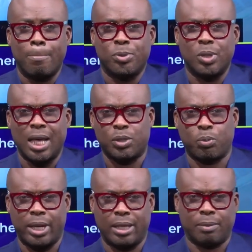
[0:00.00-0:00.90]
So that's
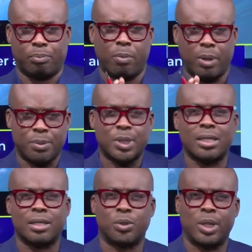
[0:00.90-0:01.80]
where the problem
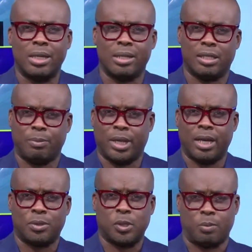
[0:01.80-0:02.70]
started. So the NDC
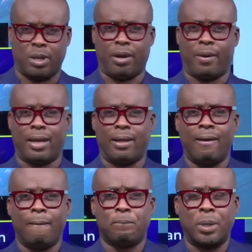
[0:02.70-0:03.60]
began to smell a rat.
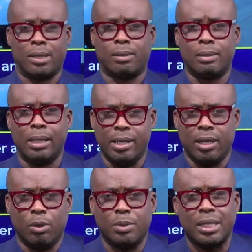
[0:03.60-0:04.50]
But
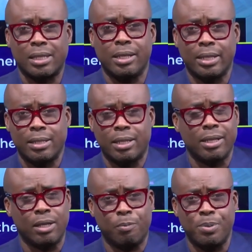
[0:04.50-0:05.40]
there's
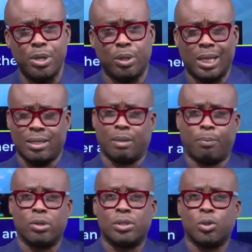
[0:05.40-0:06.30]
legal opinion that
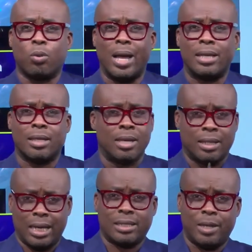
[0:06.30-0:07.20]
supports Joe Wise,
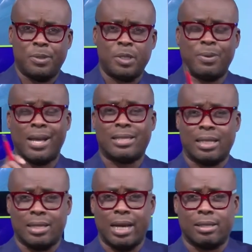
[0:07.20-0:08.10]
that as deputy speaker is
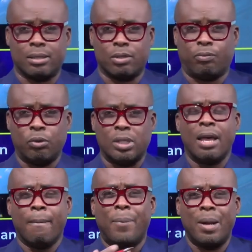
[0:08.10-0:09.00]
entitled to vote.
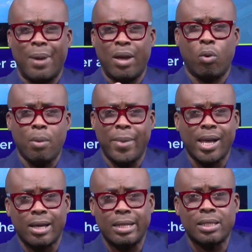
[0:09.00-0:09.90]
But by what
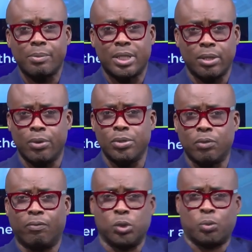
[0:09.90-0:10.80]
mechanism is he going to
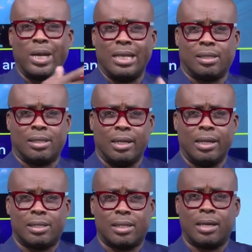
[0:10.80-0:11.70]
vote when he's sitting in
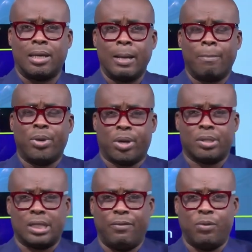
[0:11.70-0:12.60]
the chair?
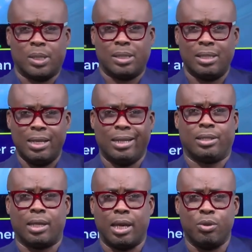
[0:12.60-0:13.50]
Because if you are sitting in the
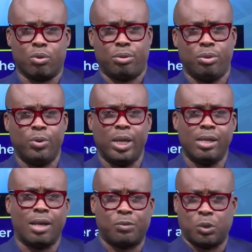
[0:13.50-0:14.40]
chair, you really
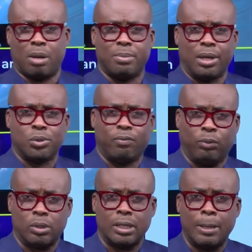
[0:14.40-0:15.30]
have to come down to
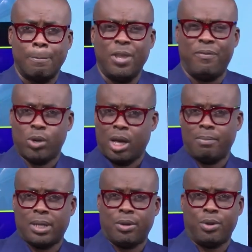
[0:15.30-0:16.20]
vote. If you come
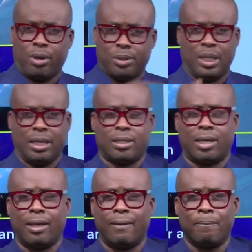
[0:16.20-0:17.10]
down, you are not in the chair.